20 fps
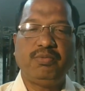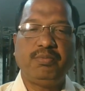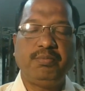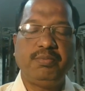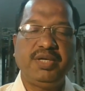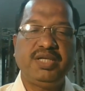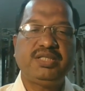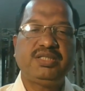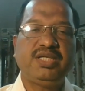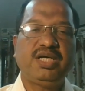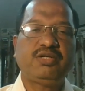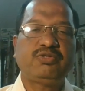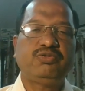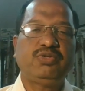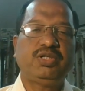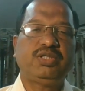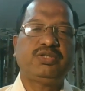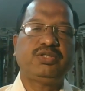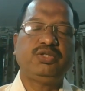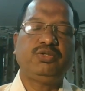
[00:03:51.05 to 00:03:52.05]
Means
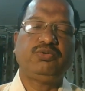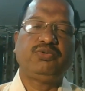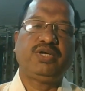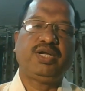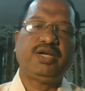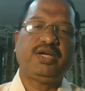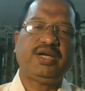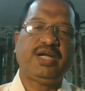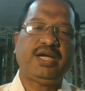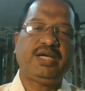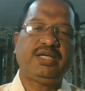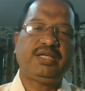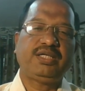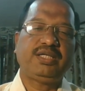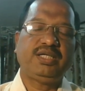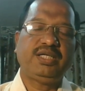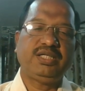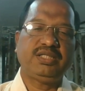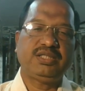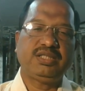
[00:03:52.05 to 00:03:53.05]
actually you can write
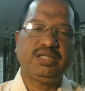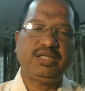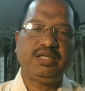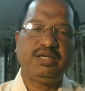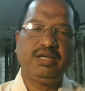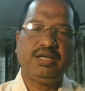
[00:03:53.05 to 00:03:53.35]
essay